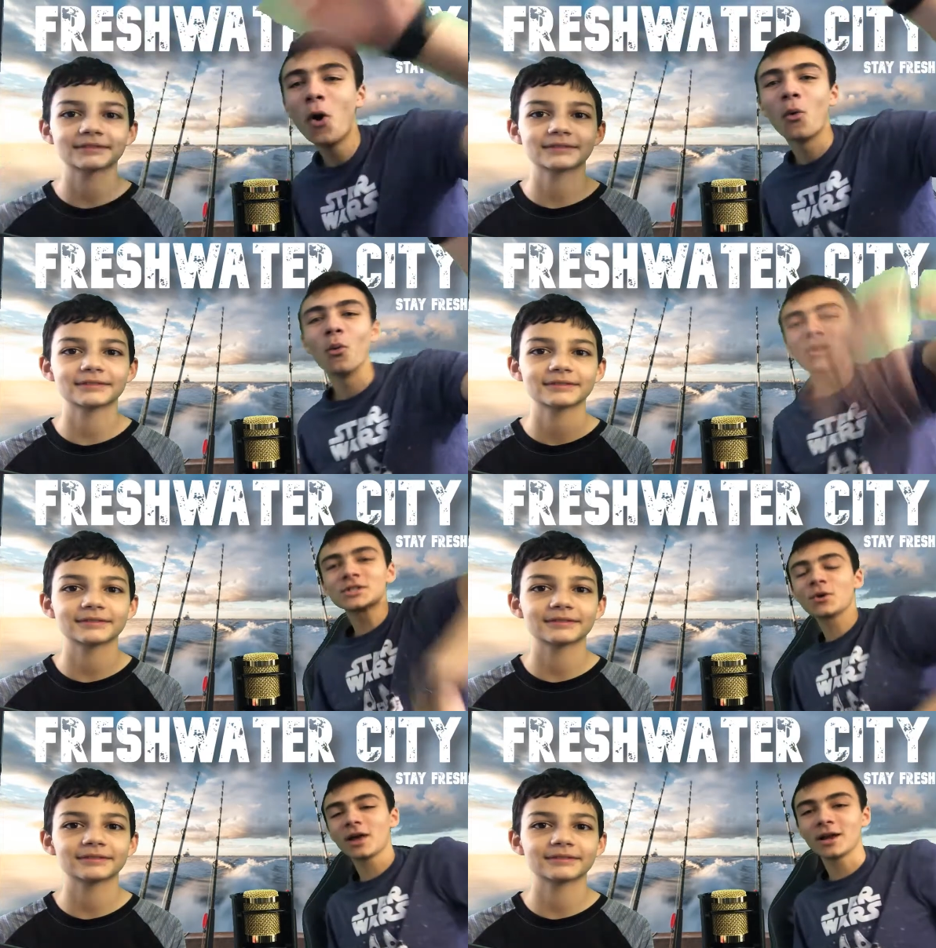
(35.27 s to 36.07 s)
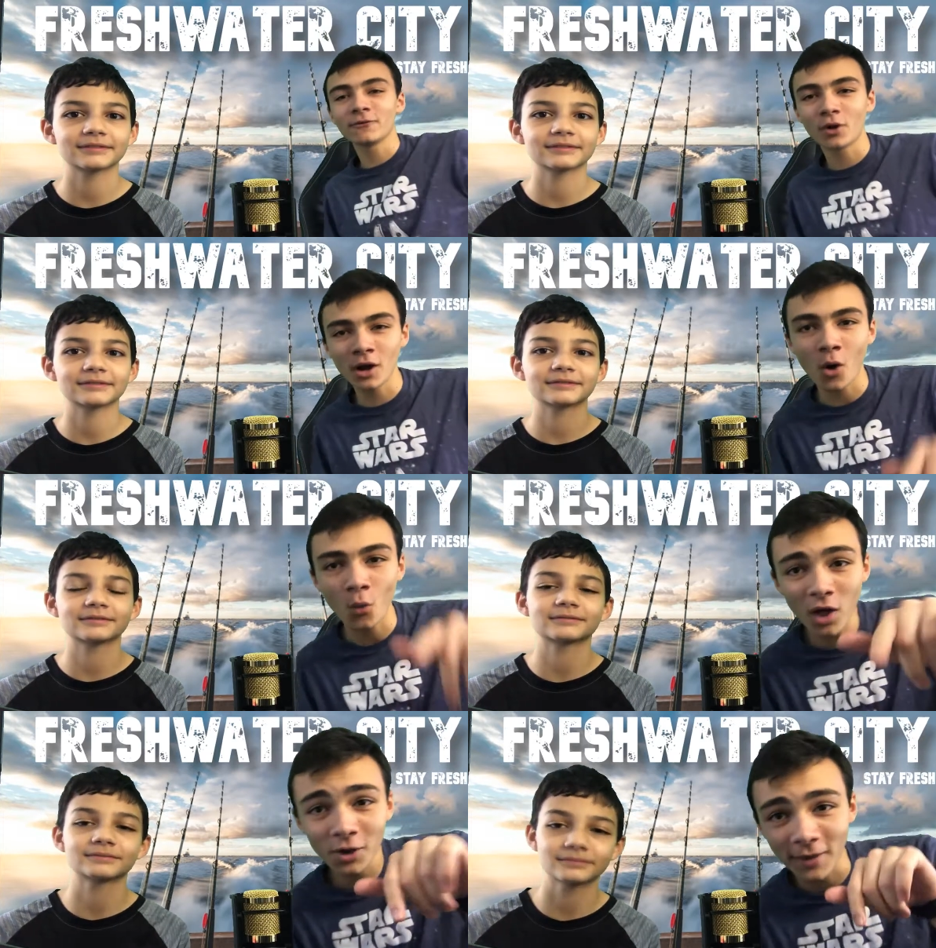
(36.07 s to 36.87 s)
Speaker 1: What's going on, everyone?
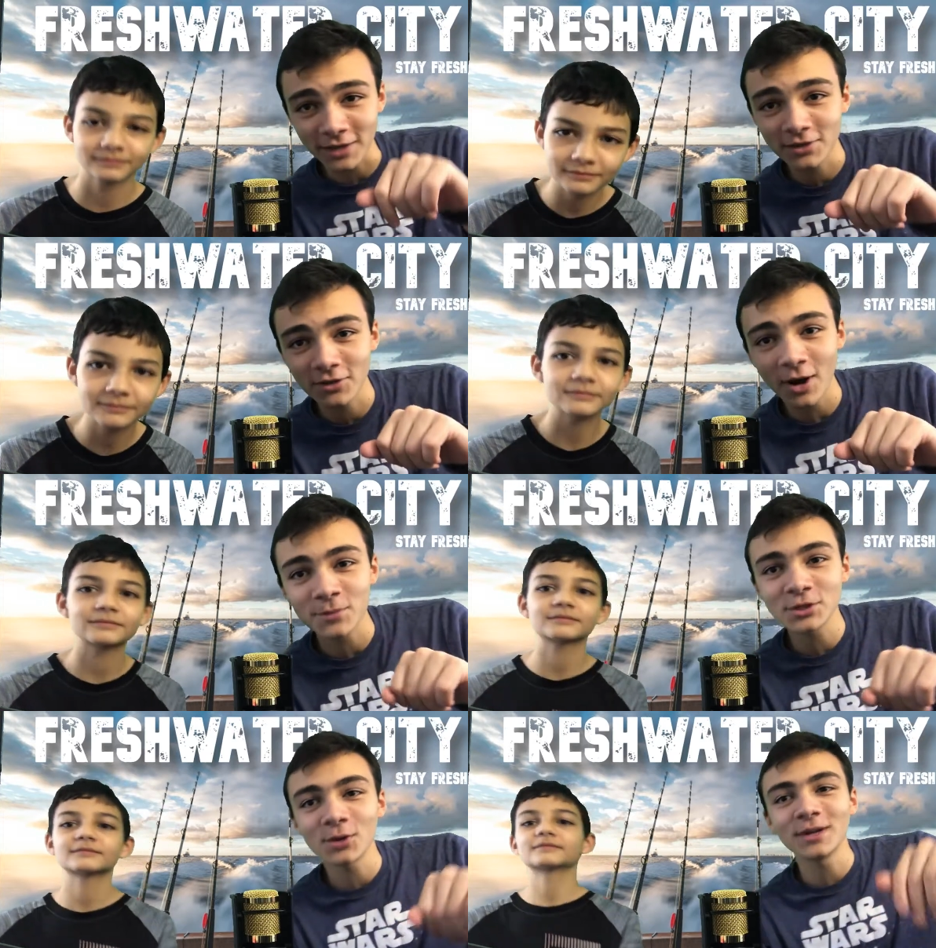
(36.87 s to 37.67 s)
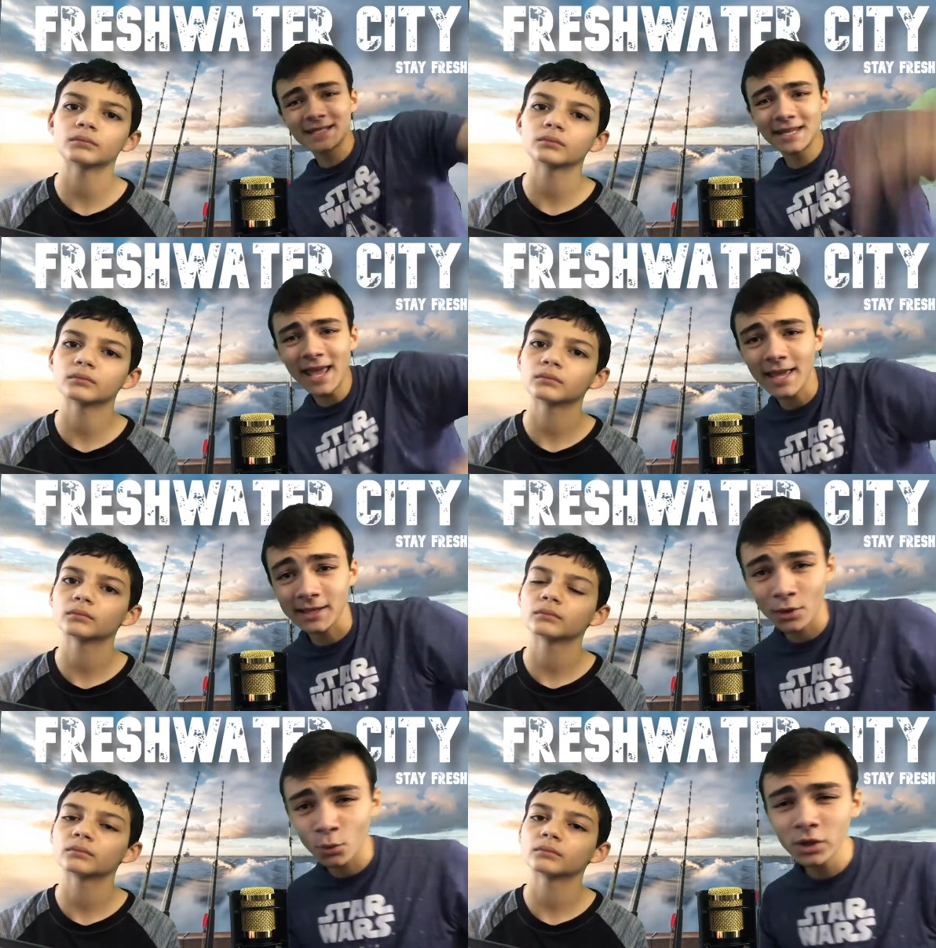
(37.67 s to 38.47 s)
Welcome back to another episode. Today,
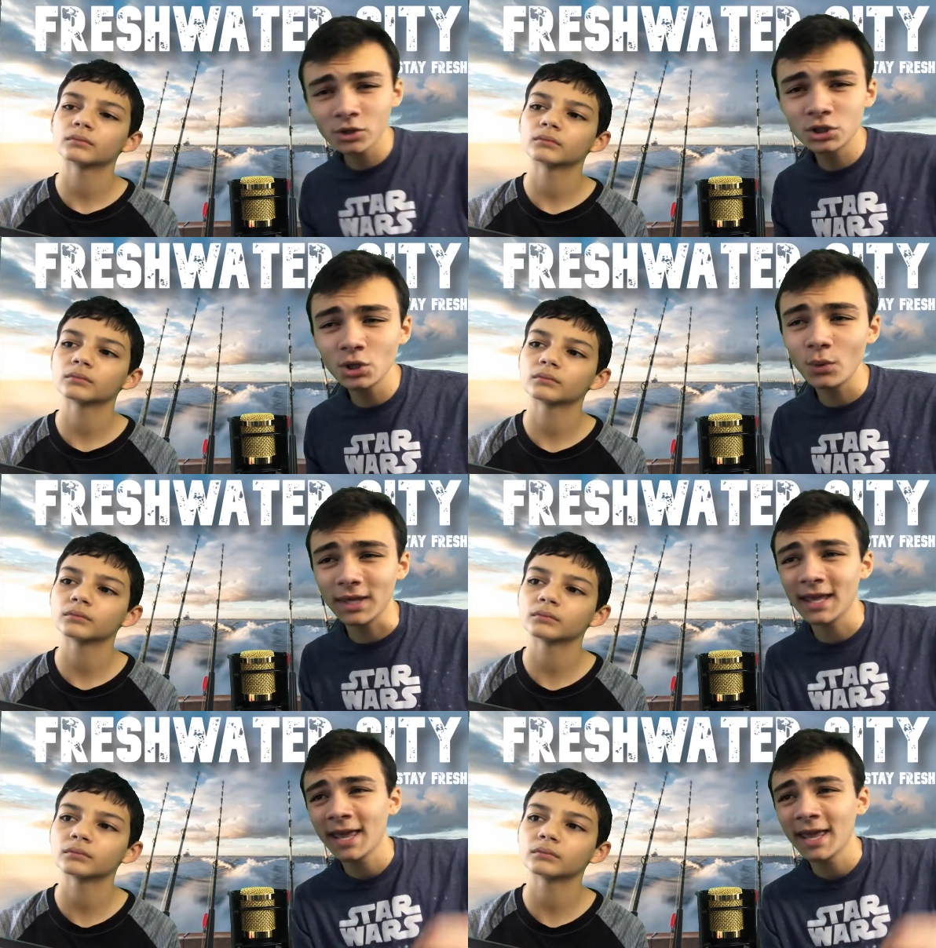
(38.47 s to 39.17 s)
we are doing